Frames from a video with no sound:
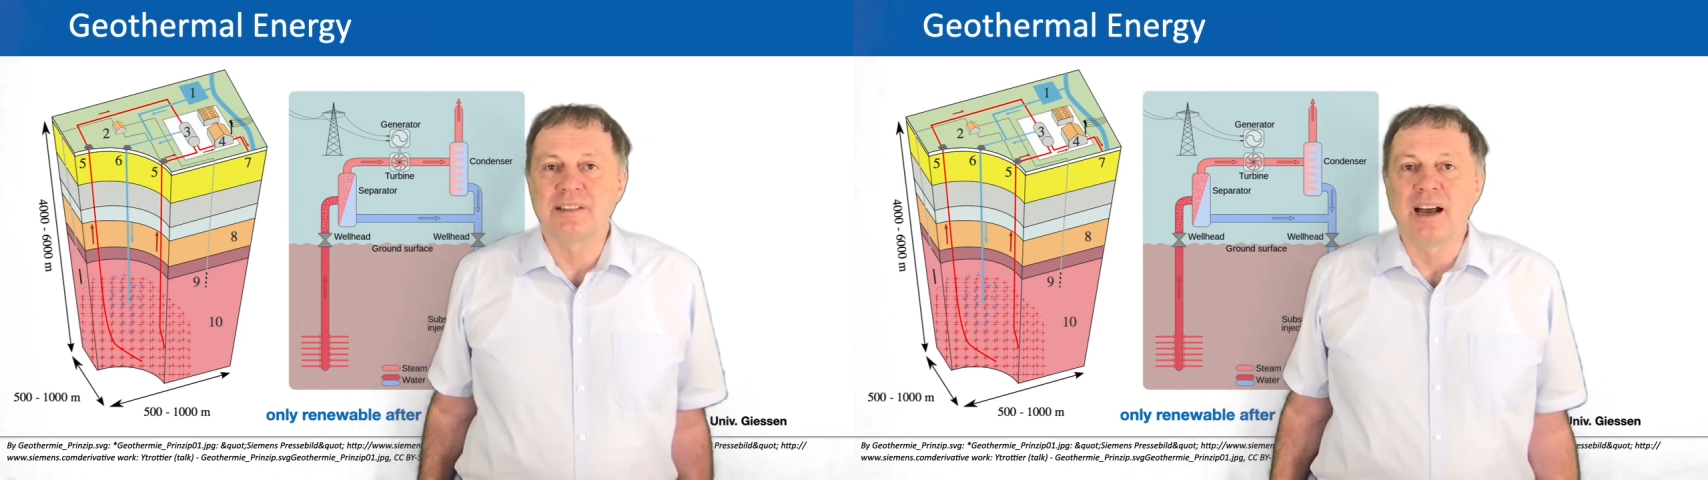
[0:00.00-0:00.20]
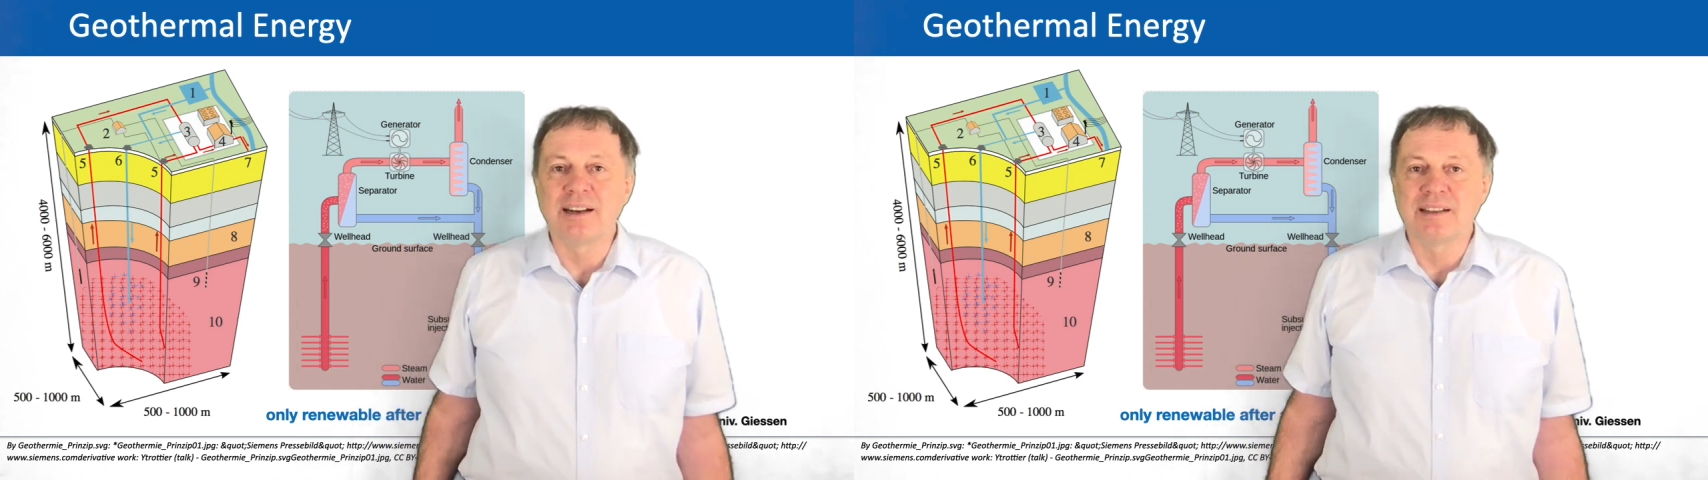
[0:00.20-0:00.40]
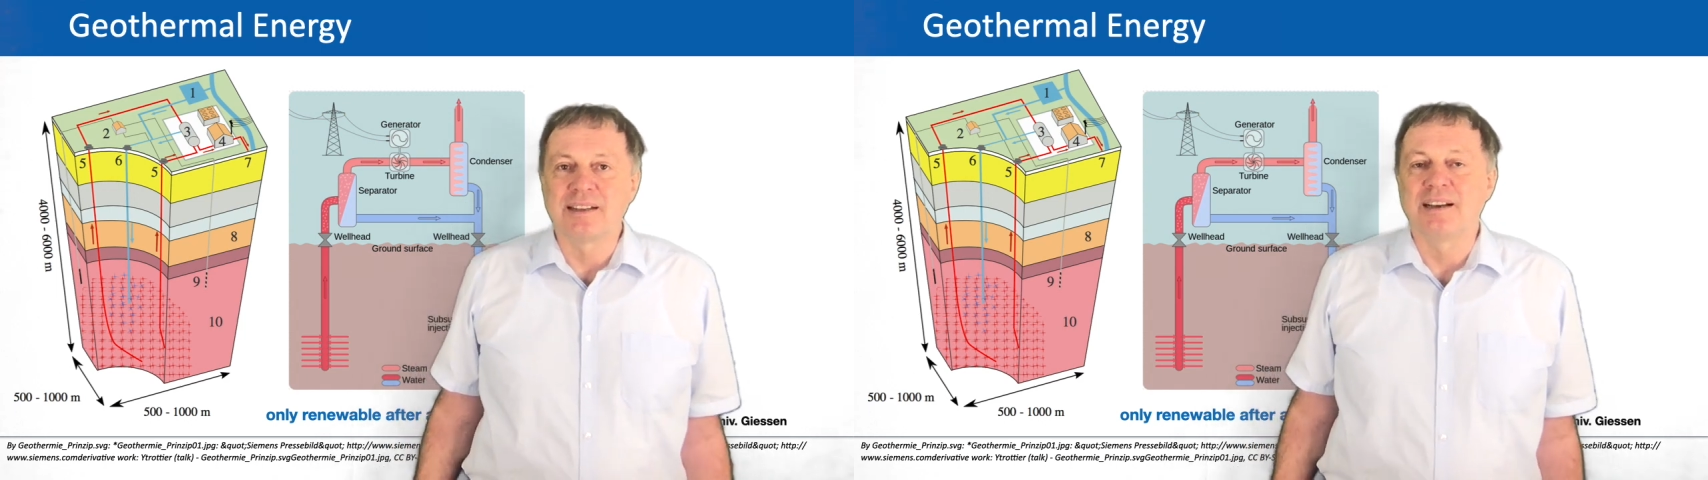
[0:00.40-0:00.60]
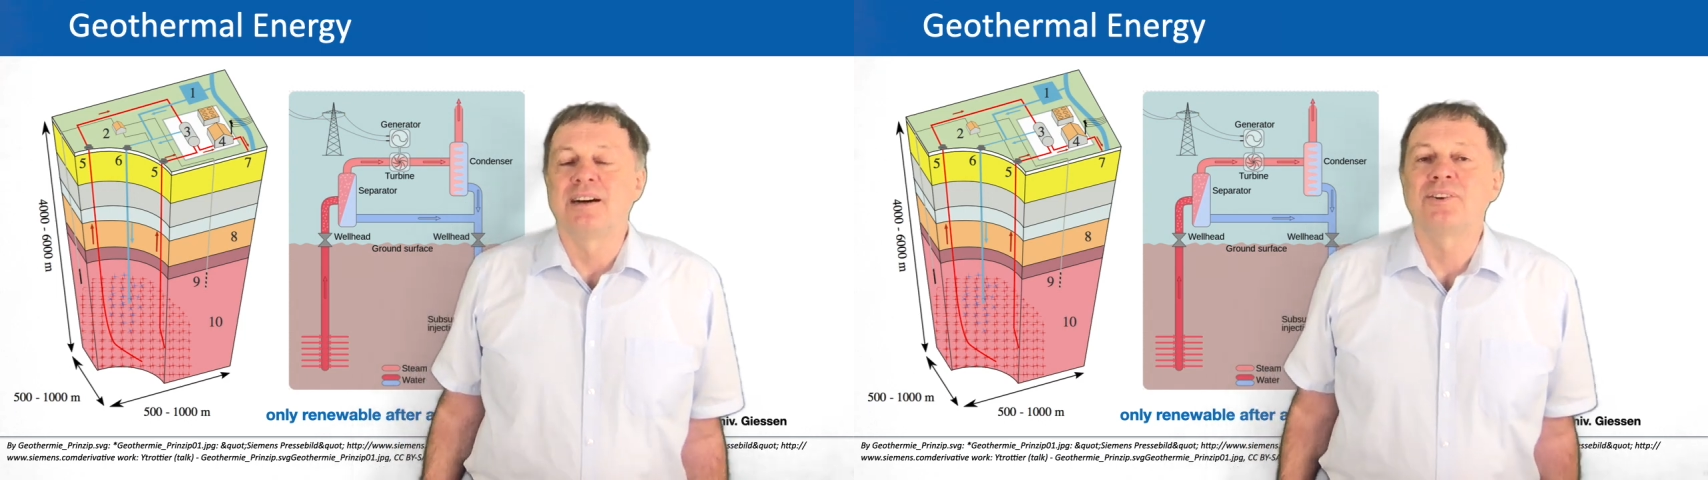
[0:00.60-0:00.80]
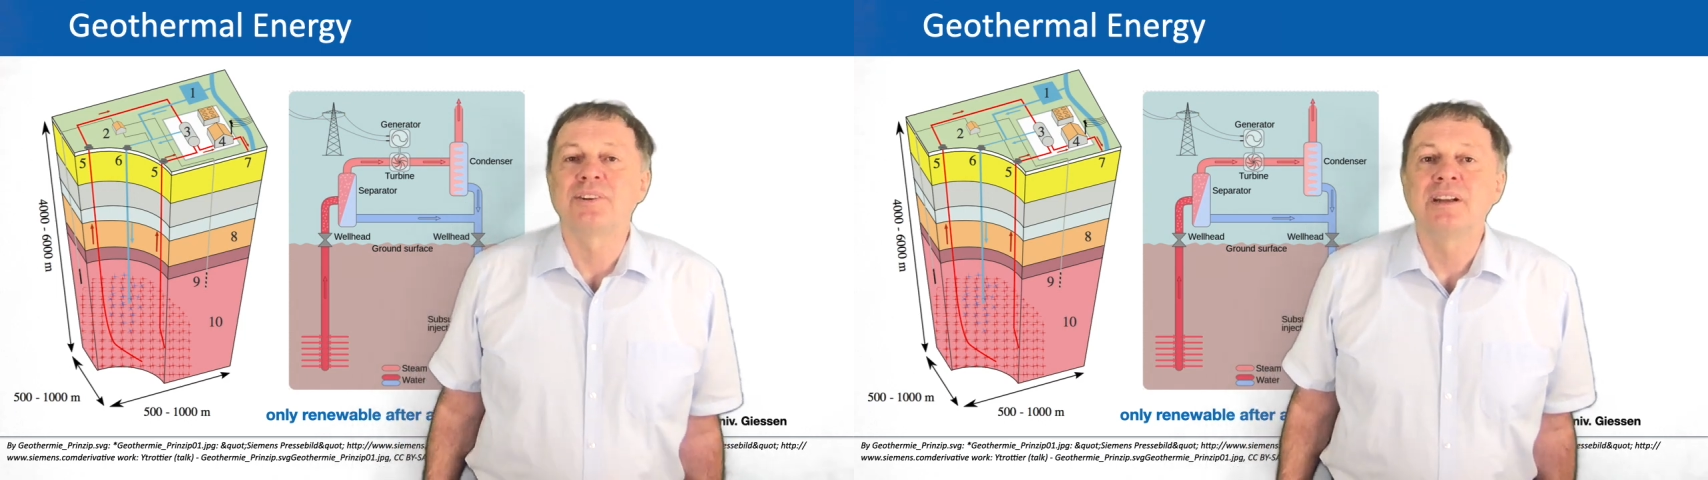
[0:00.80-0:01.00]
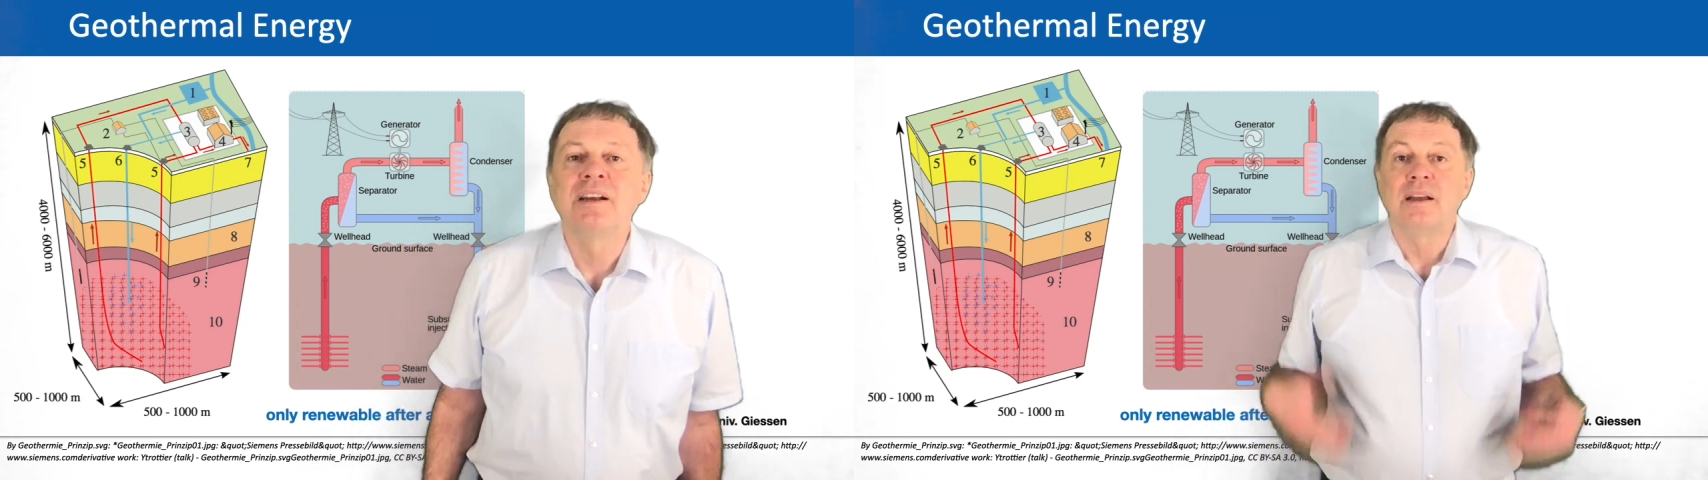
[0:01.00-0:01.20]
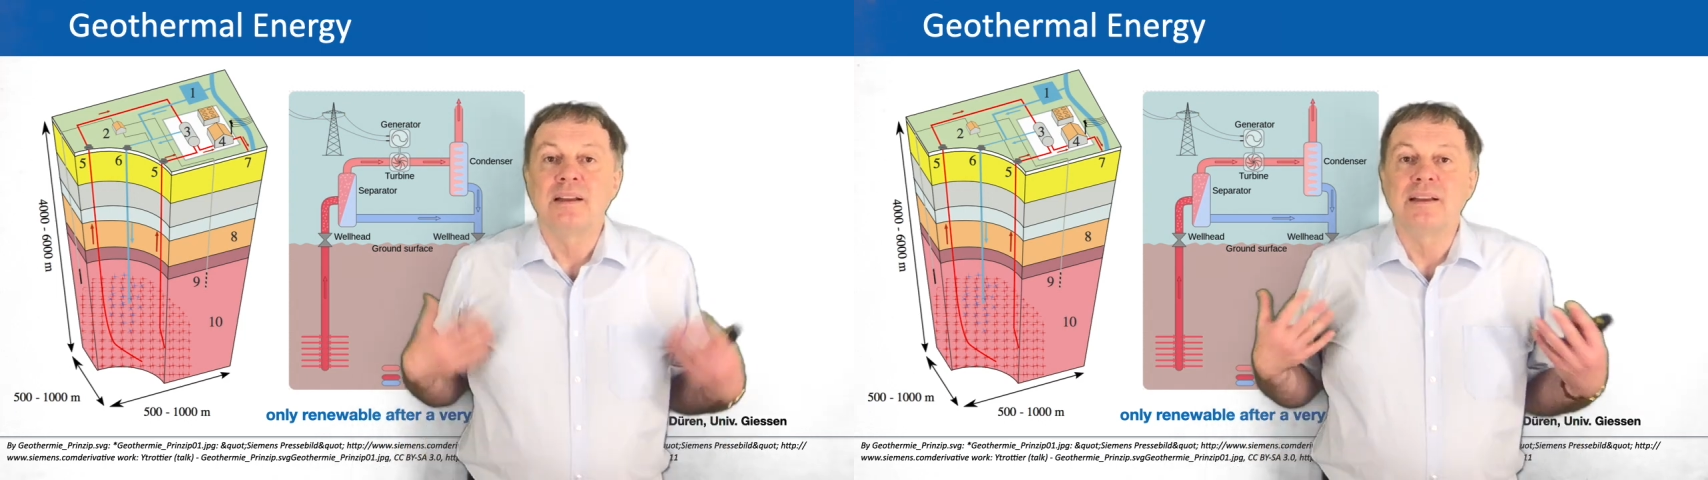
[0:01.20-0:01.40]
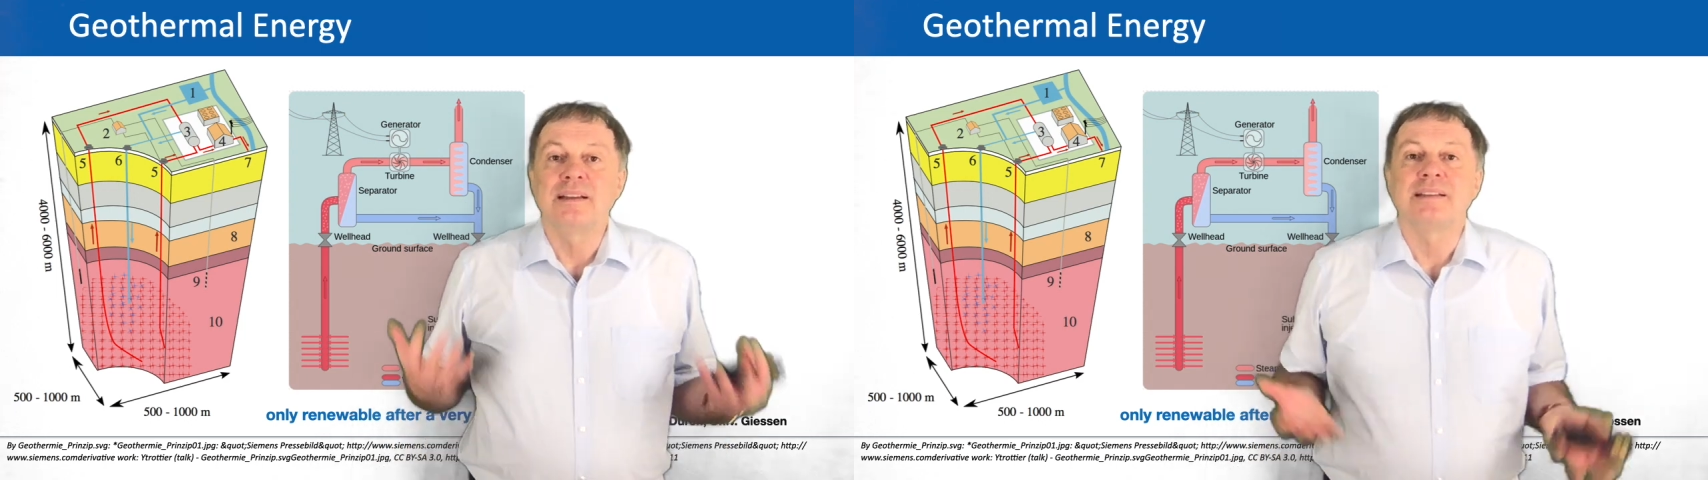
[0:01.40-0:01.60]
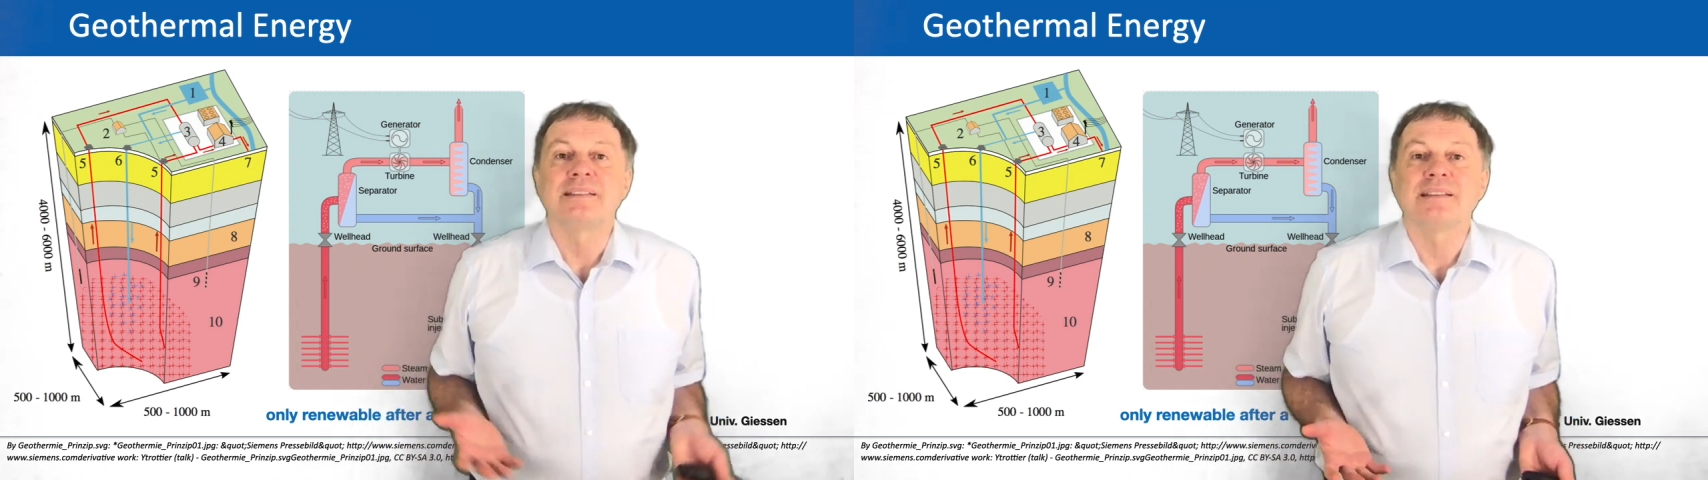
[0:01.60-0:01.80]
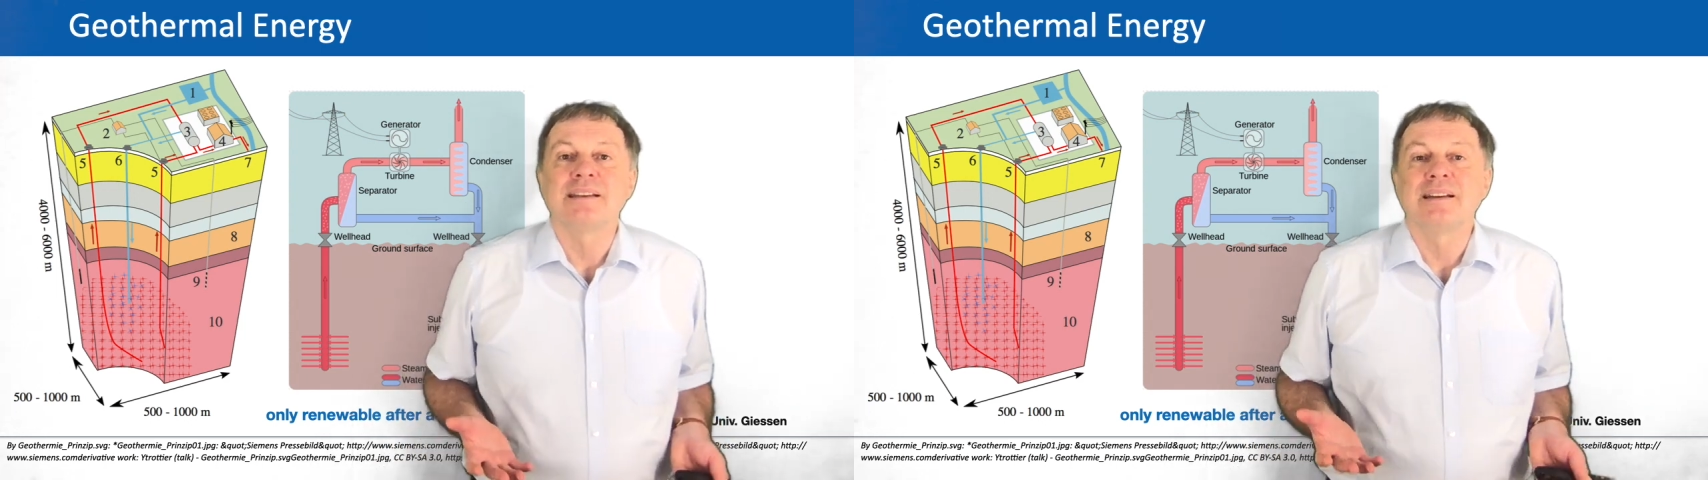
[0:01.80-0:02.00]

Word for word: underground is